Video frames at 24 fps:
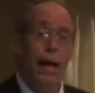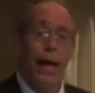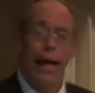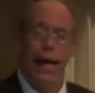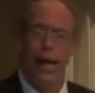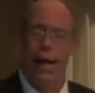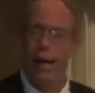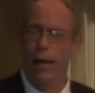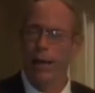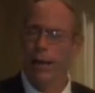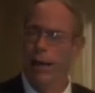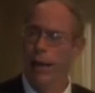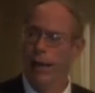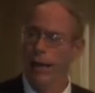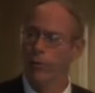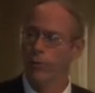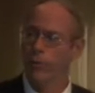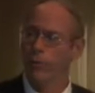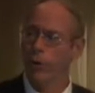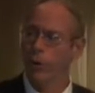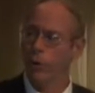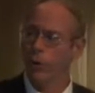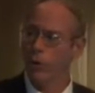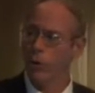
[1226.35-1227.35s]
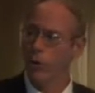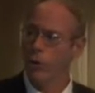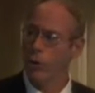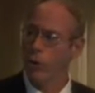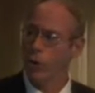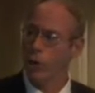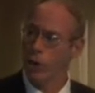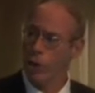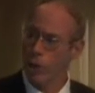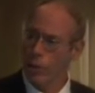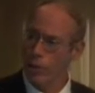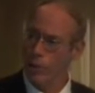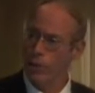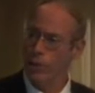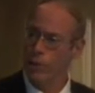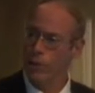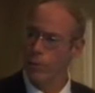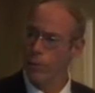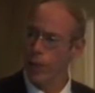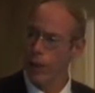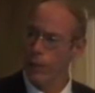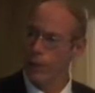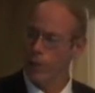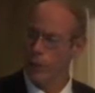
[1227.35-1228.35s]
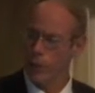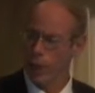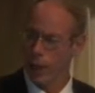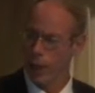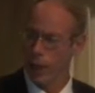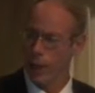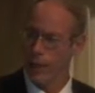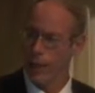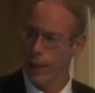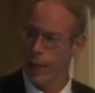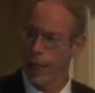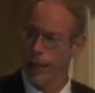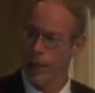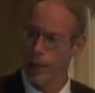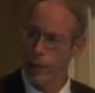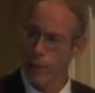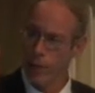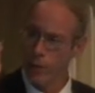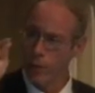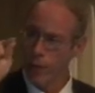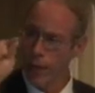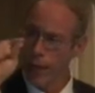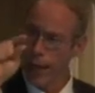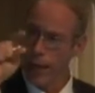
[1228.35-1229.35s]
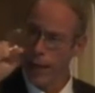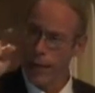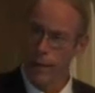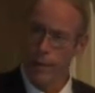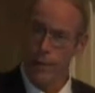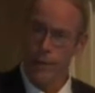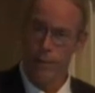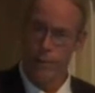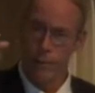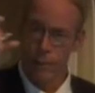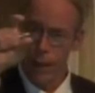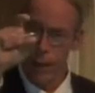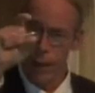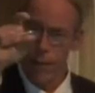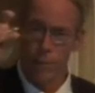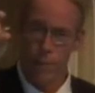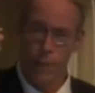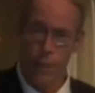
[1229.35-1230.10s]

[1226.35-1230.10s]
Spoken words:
And so you can go to the website and go to that top